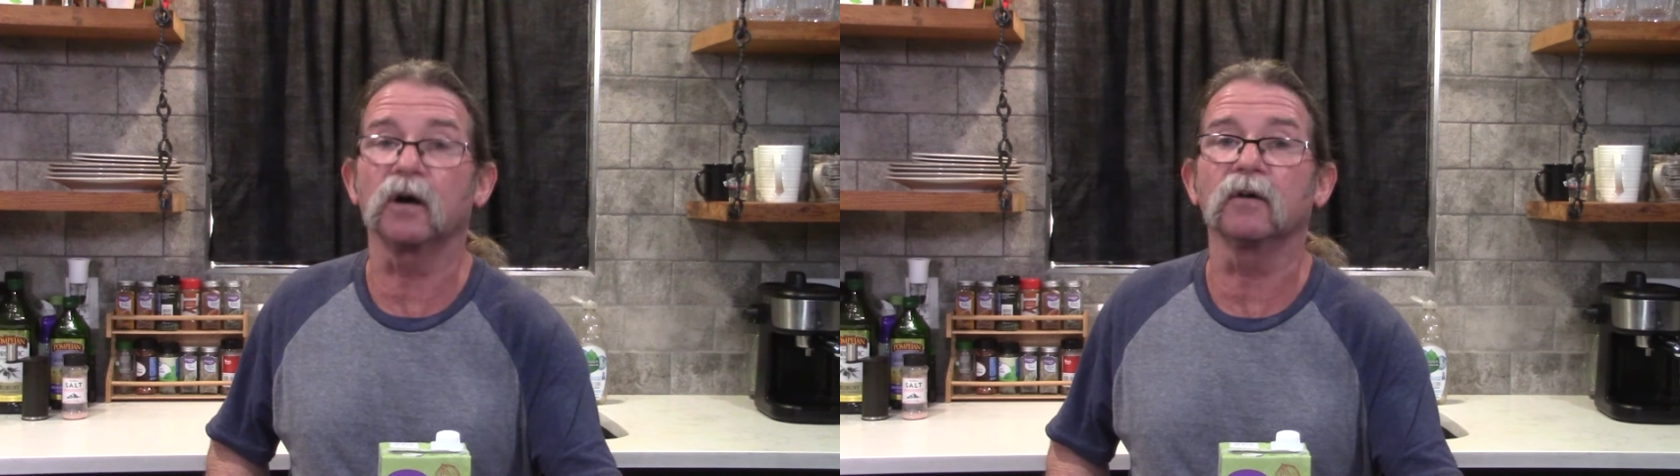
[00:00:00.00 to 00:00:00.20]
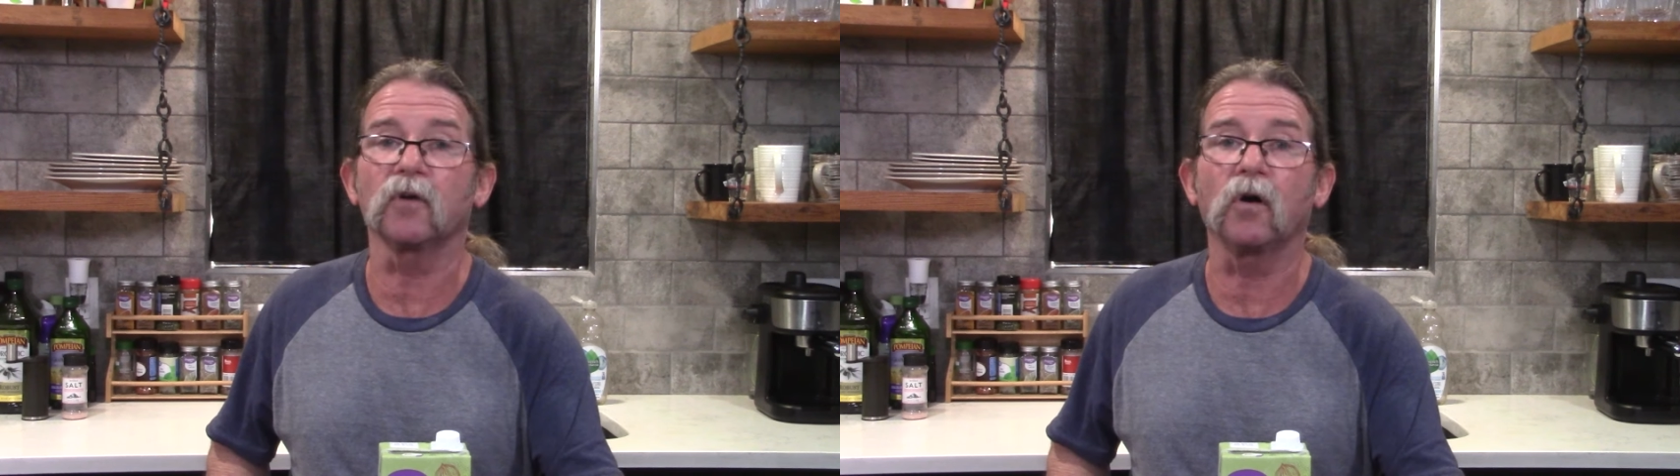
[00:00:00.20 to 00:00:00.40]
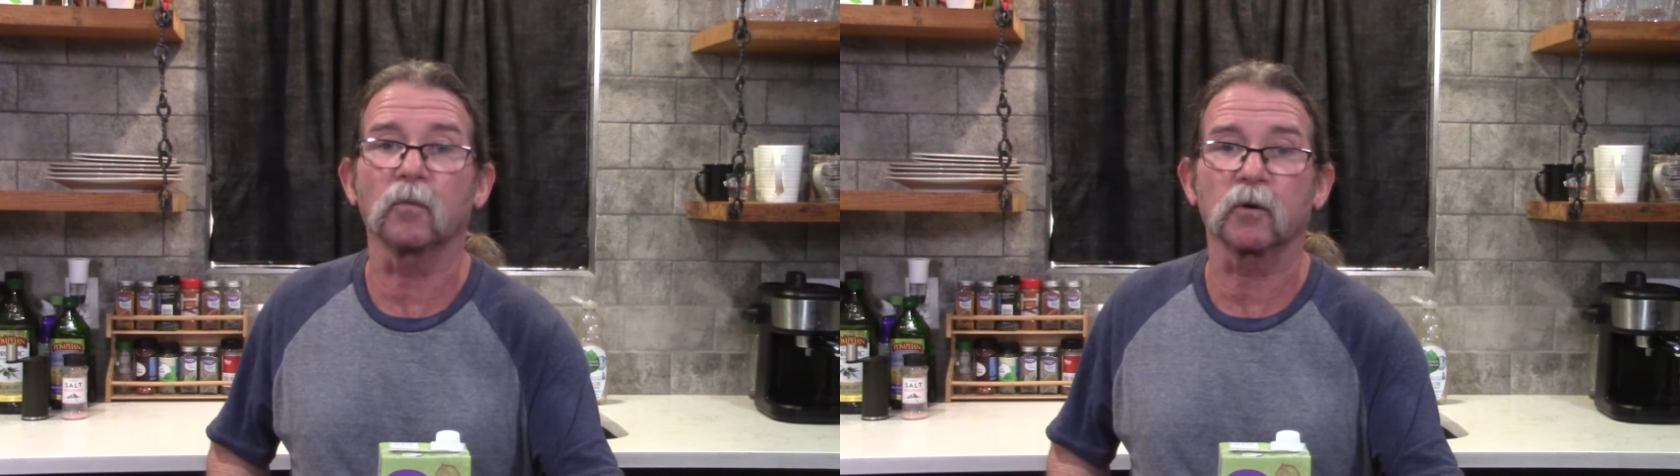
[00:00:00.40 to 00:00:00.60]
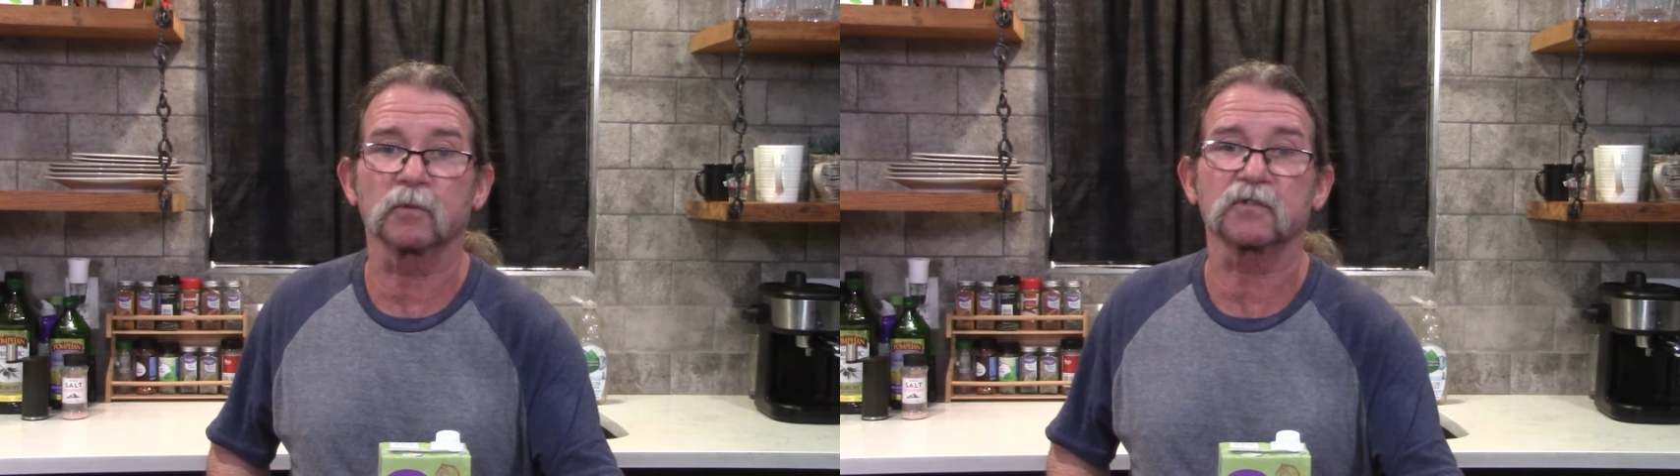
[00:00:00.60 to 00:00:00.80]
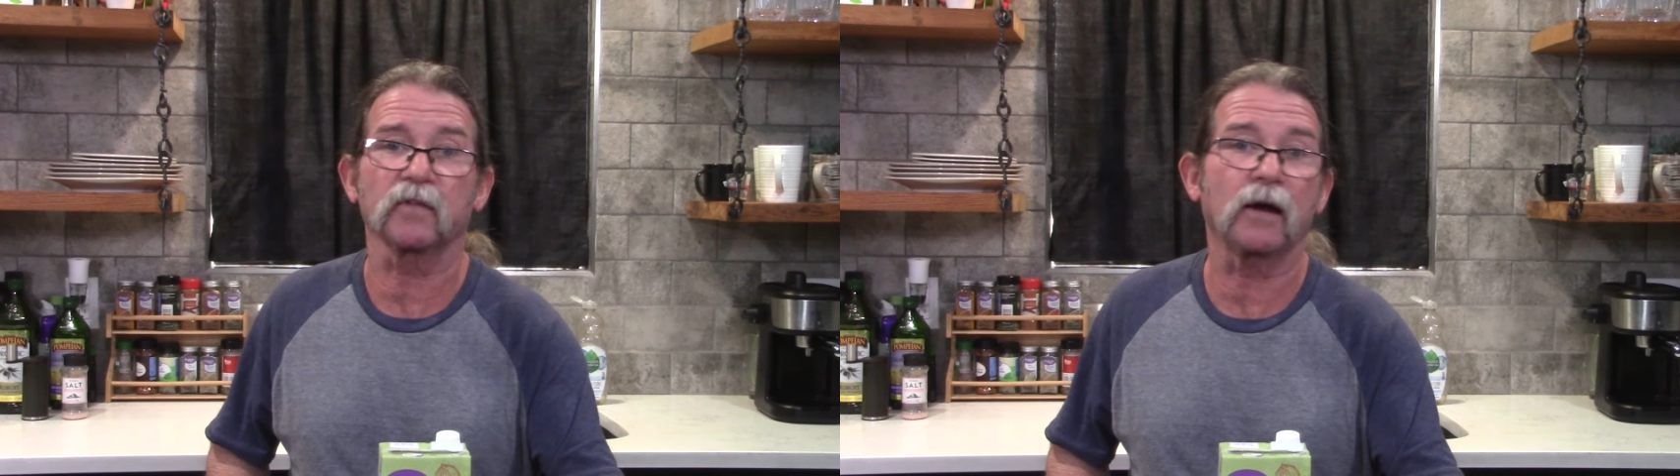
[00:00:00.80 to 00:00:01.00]
of
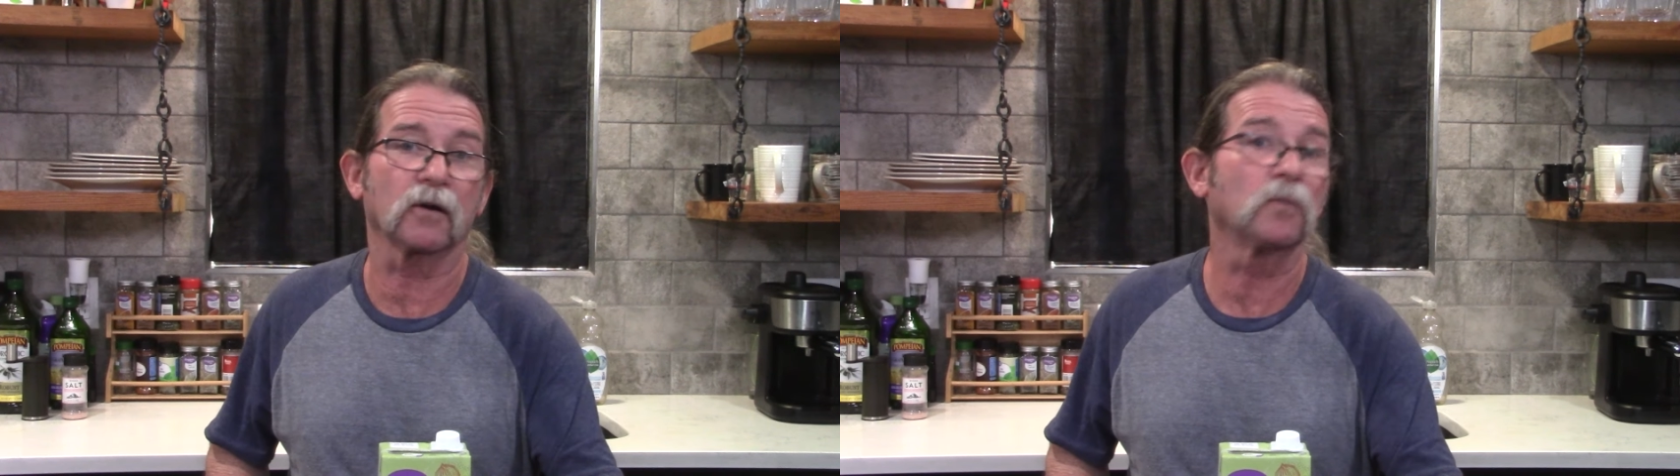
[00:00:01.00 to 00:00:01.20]
all-purpose flour